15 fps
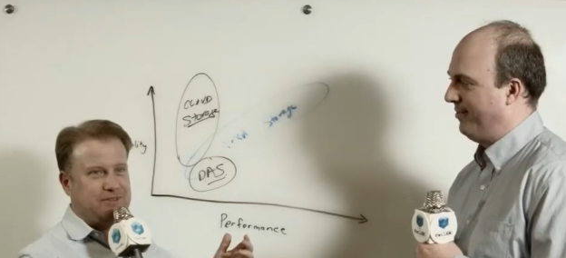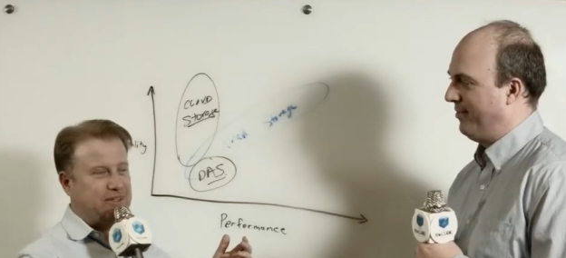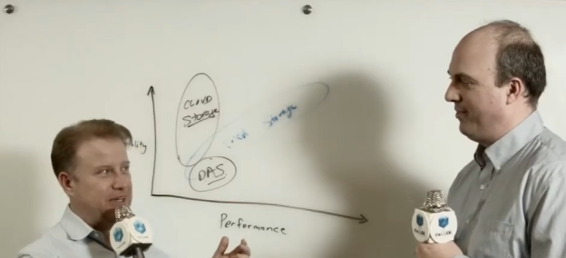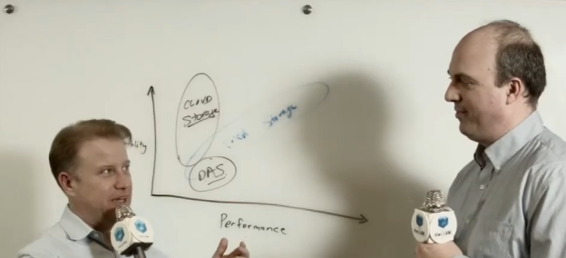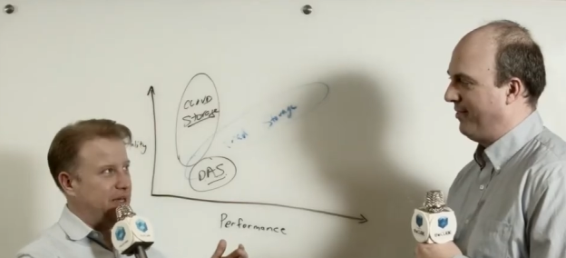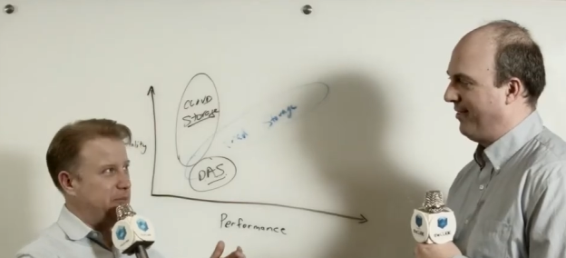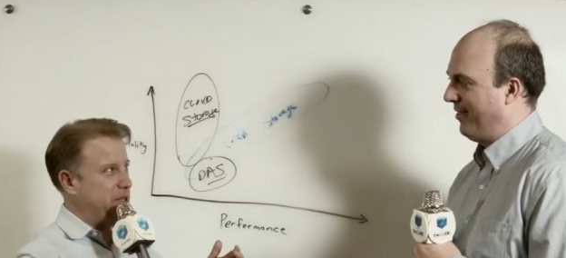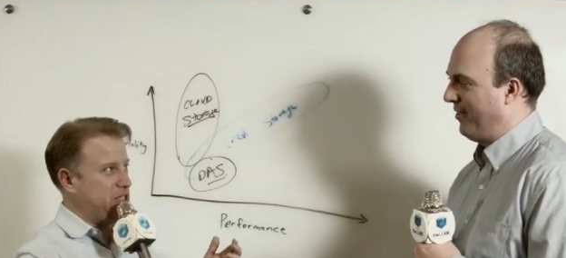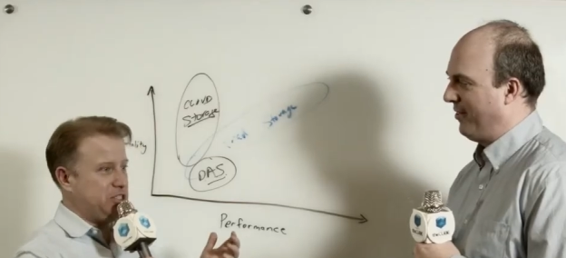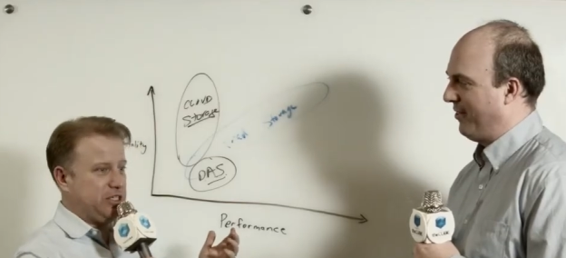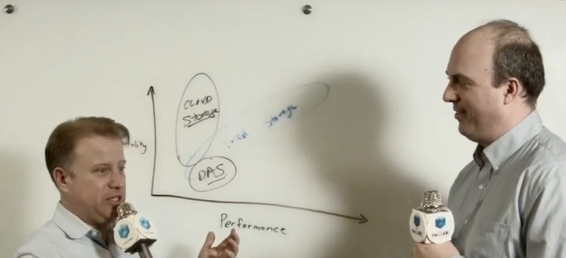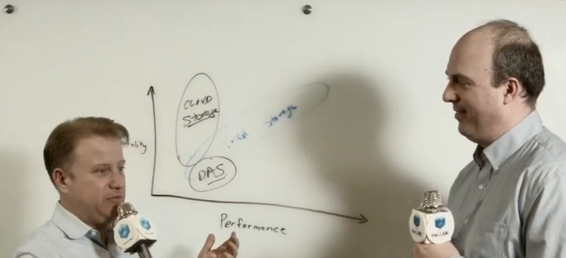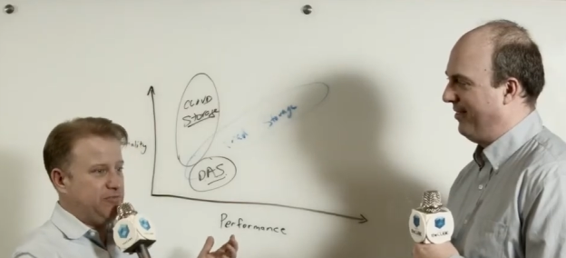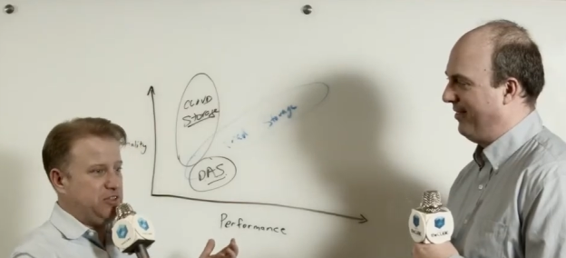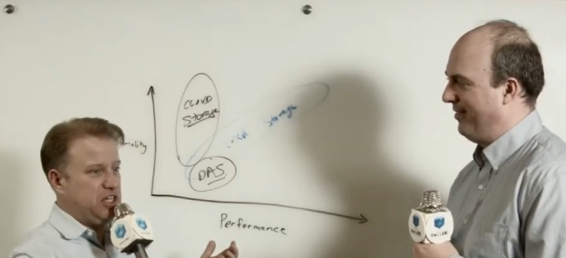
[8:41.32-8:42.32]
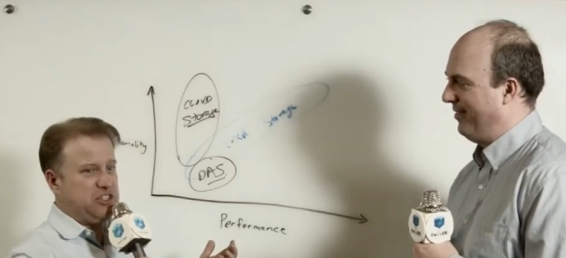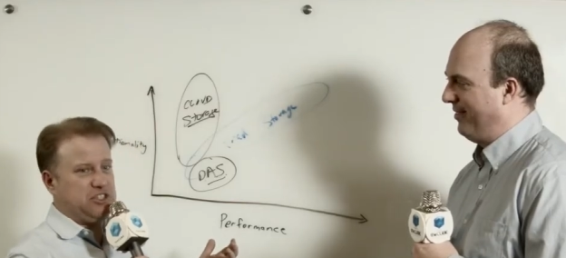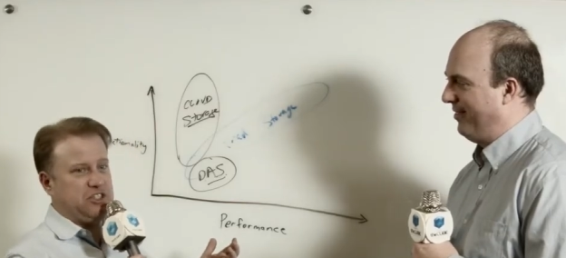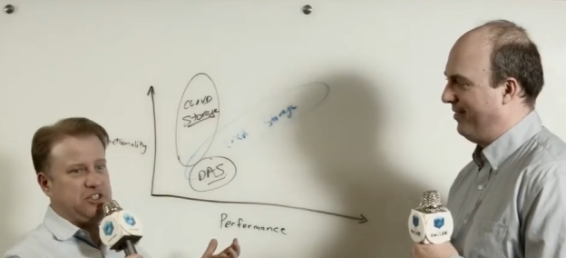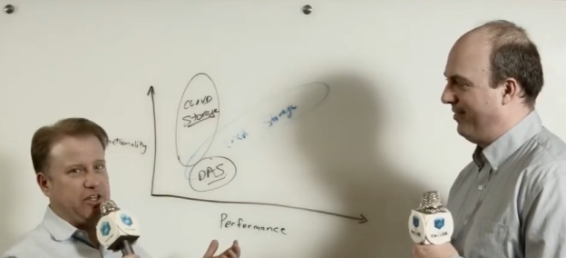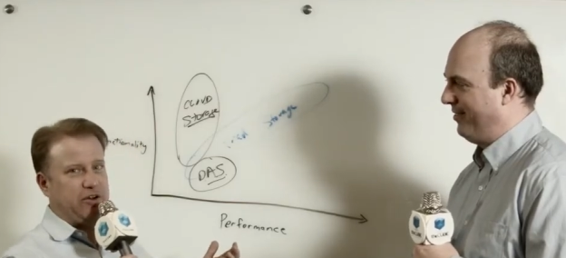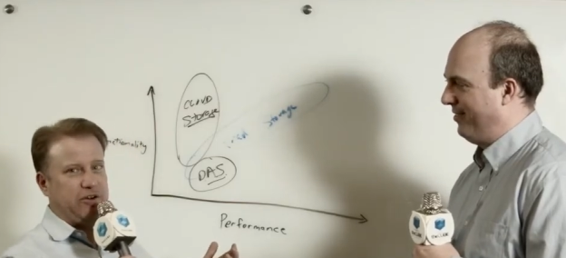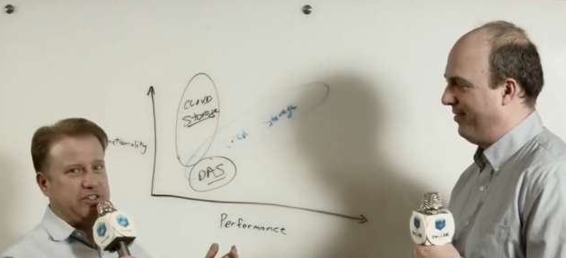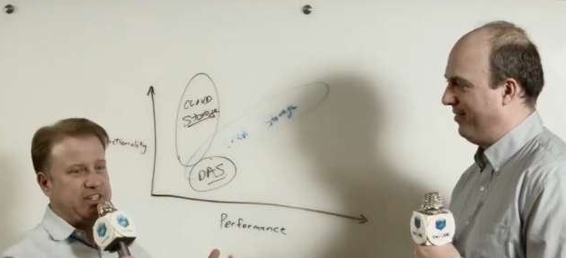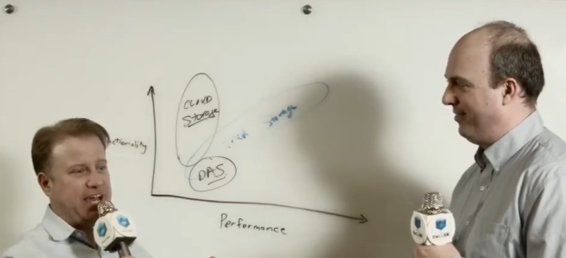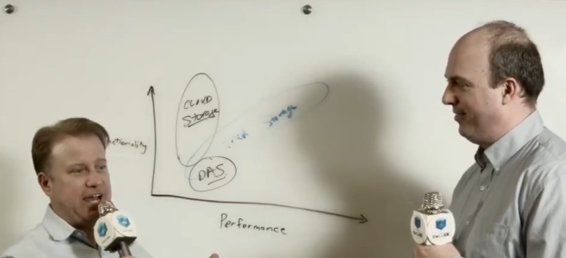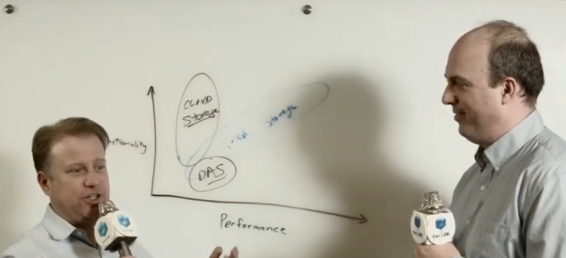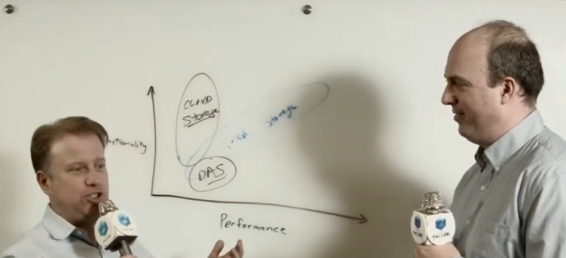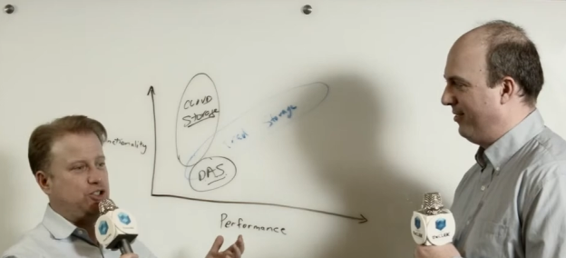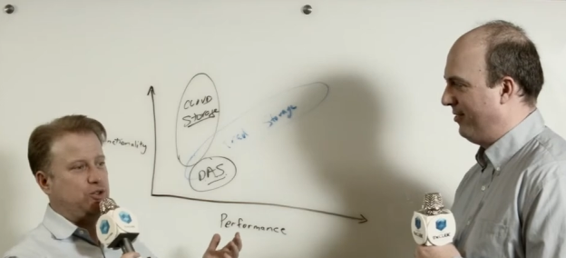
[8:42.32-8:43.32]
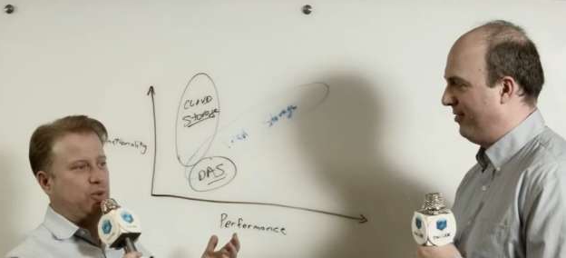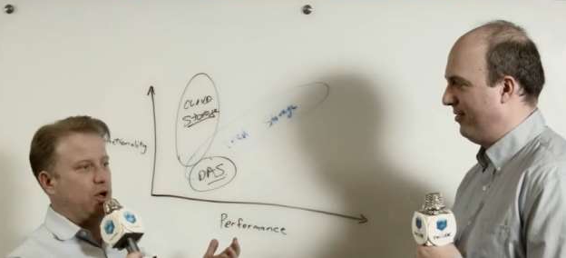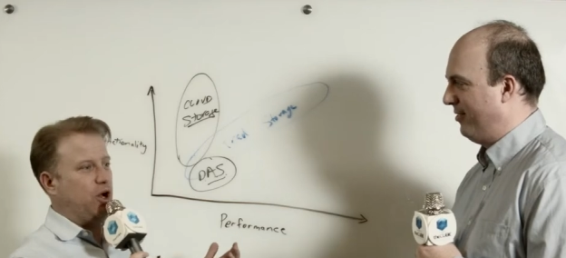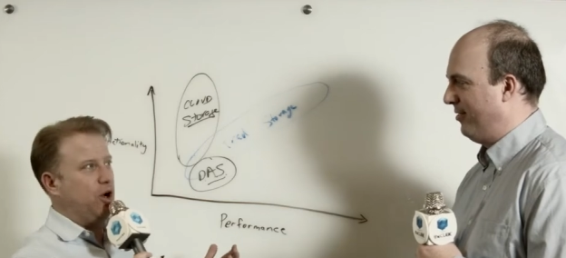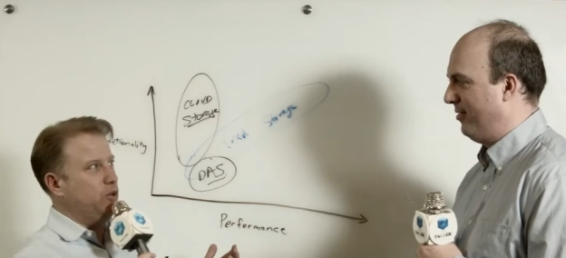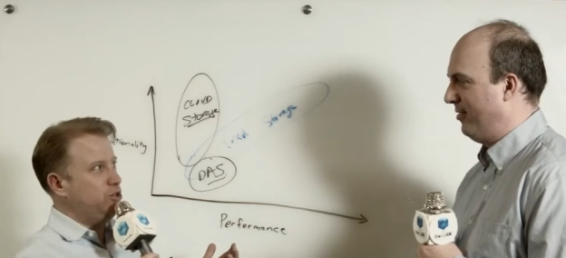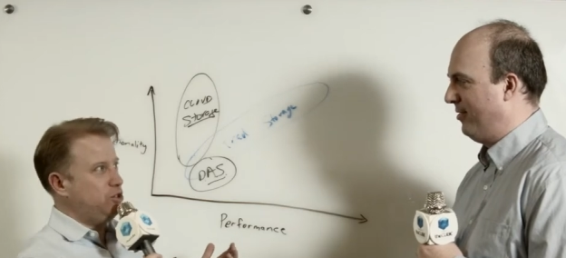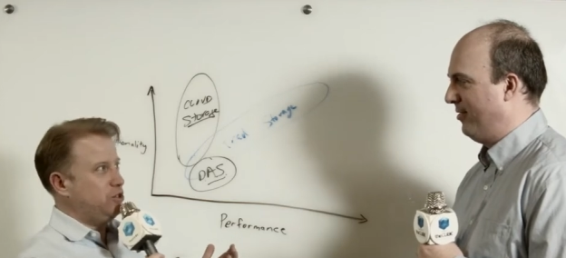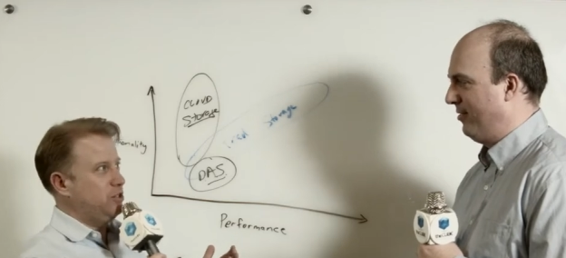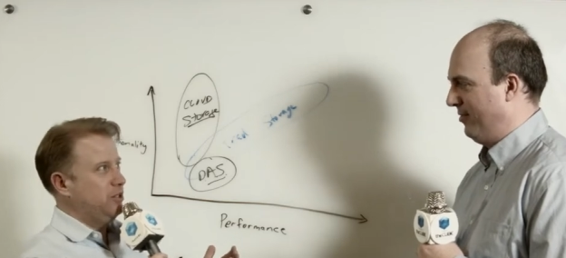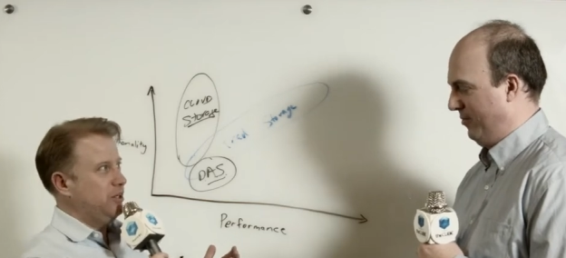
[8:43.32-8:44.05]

Speaker 1: uh, basically disks that are attached to a host